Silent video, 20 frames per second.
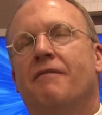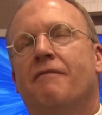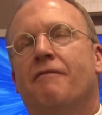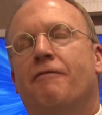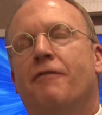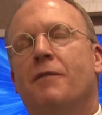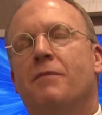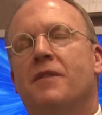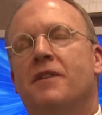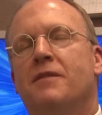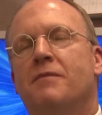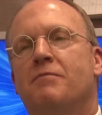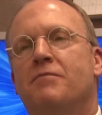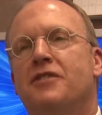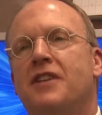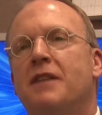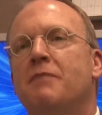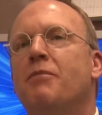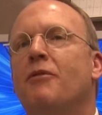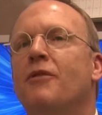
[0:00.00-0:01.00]
from the
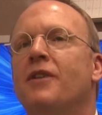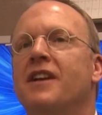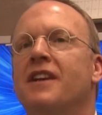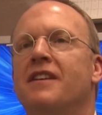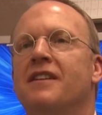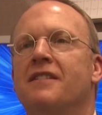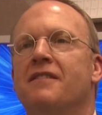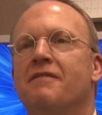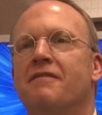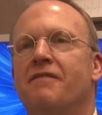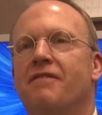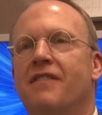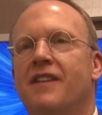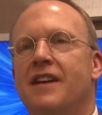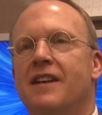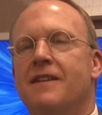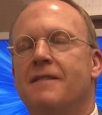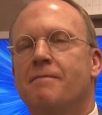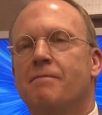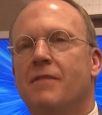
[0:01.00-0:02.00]
standpoint of
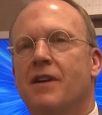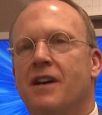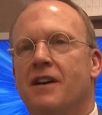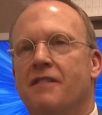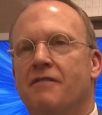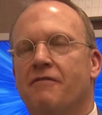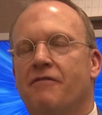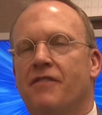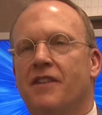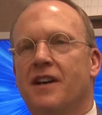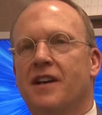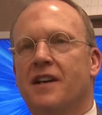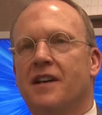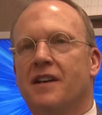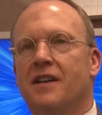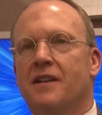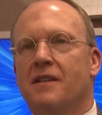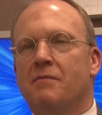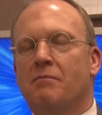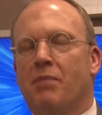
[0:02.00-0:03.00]

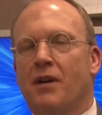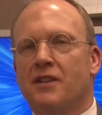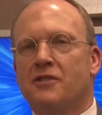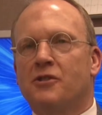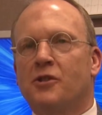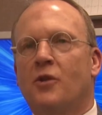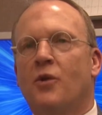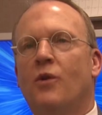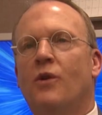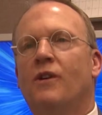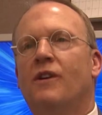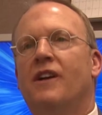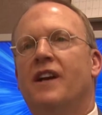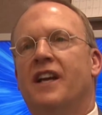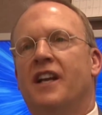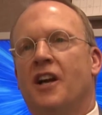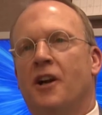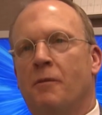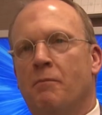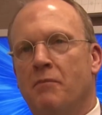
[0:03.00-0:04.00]
Bon Secours
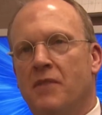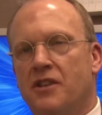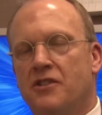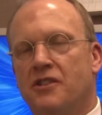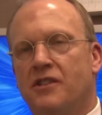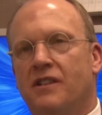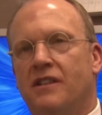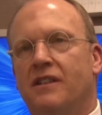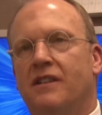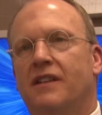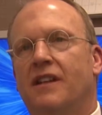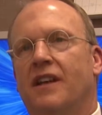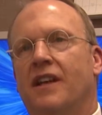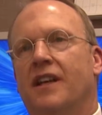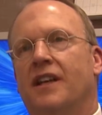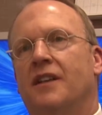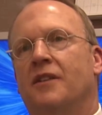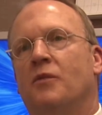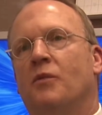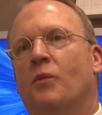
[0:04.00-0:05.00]
and our mission
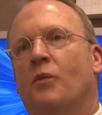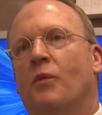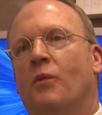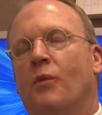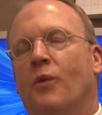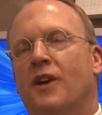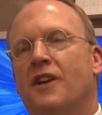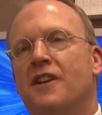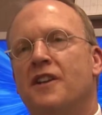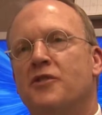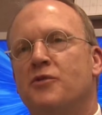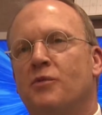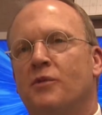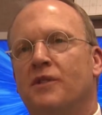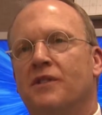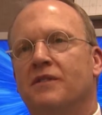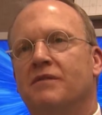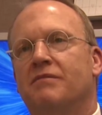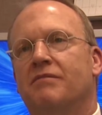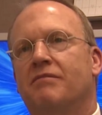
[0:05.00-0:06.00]
and what it is
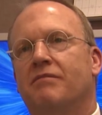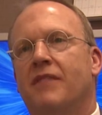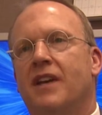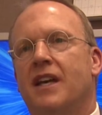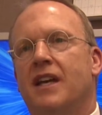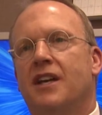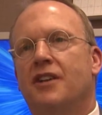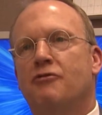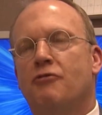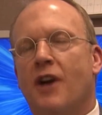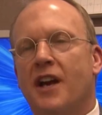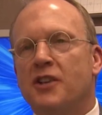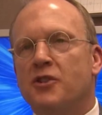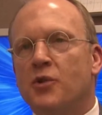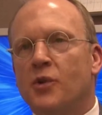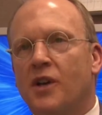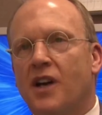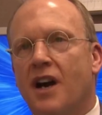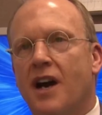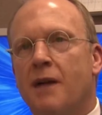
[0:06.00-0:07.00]
we're trying
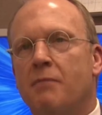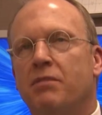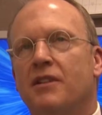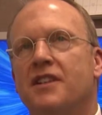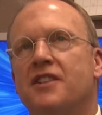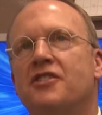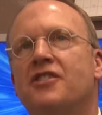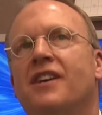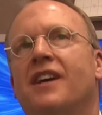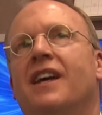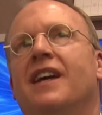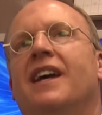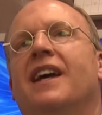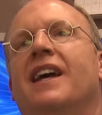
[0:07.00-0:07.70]
to accomplish,